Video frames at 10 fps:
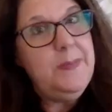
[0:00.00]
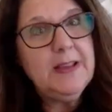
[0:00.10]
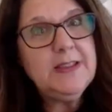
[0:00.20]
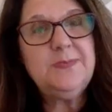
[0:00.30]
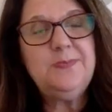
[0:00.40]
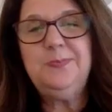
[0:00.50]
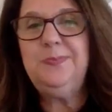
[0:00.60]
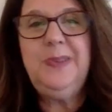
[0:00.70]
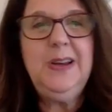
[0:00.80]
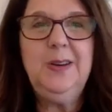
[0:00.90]
bounce,
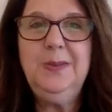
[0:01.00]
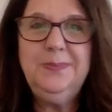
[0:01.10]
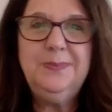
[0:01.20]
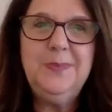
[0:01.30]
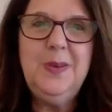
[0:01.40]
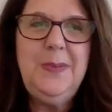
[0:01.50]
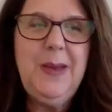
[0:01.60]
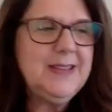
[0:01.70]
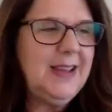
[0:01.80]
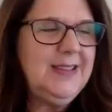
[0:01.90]
you know, we
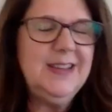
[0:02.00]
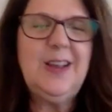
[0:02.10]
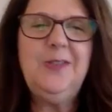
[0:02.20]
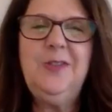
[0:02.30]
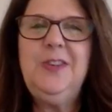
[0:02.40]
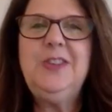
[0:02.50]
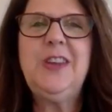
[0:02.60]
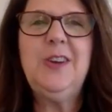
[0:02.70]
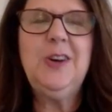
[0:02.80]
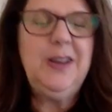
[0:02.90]
bounce ideas off of each
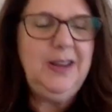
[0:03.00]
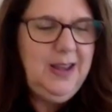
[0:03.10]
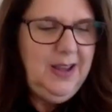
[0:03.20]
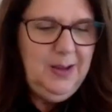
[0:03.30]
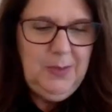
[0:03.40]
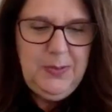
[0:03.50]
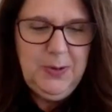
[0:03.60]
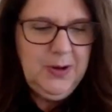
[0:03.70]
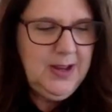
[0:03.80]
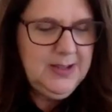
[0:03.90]
other. And my yeah.
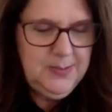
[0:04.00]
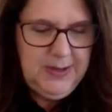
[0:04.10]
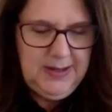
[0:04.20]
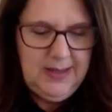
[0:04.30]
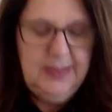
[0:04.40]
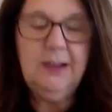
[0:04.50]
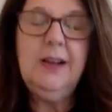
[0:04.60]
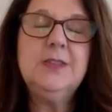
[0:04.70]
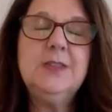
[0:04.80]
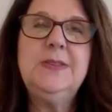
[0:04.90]
poor husband and their
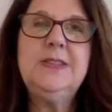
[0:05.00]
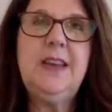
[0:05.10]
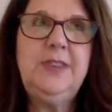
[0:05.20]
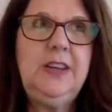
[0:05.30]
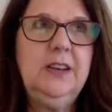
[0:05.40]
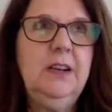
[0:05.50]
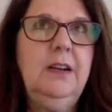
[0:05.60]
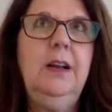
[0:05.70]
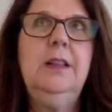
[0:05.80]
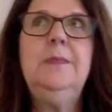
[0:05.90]
husbands have to hear
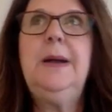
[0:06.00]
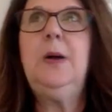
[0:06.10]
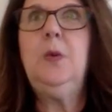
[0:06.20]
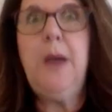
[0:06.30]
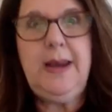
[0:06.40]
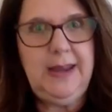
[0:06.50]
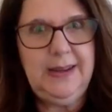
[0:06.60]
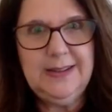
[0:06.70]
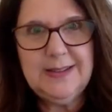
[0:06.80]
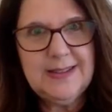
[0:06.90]
all about
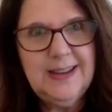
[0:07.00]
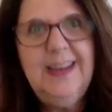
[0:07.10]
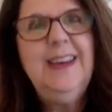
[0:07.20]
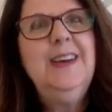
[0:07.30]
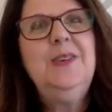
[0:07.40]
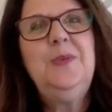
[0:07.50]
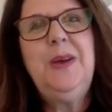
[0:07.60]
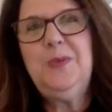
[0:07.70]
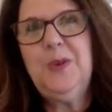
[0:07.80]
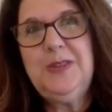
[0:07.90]
weddings yeah. when